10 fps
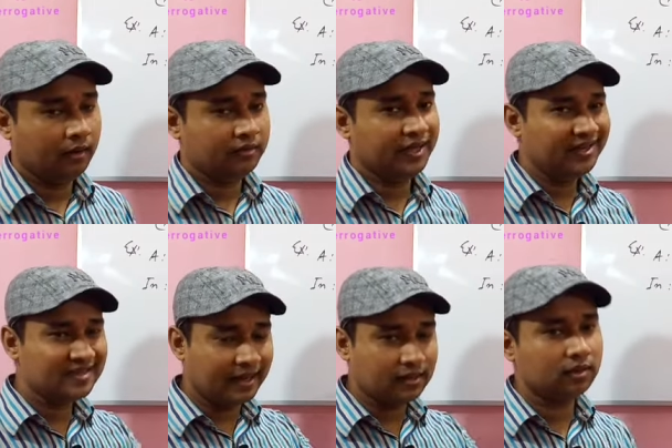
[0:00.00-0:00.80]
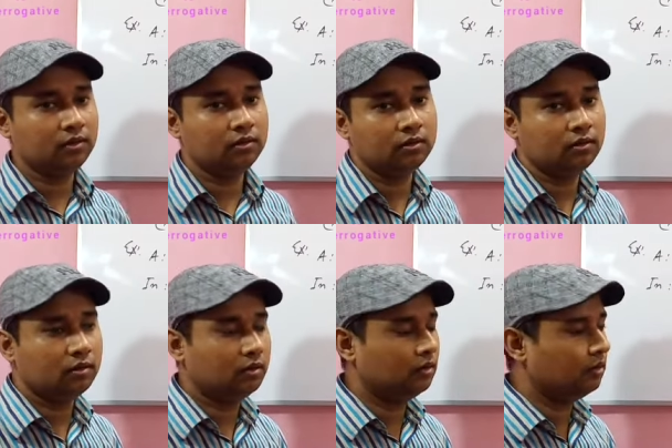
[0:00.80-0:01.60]
There is
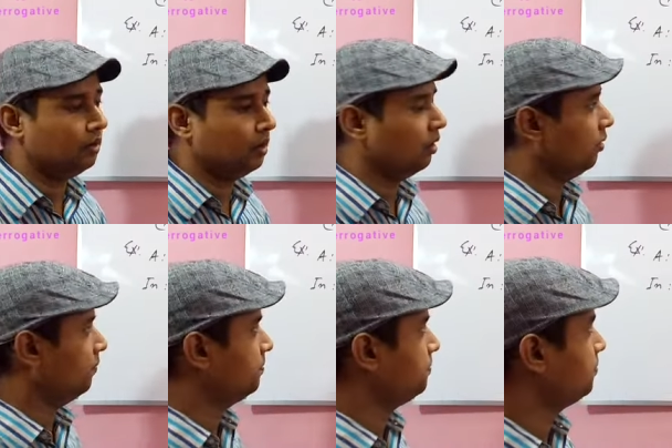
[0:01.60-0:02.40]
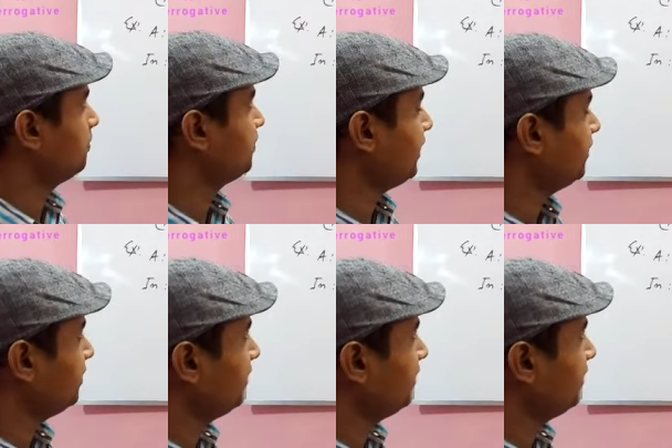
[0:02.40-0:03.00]
another technique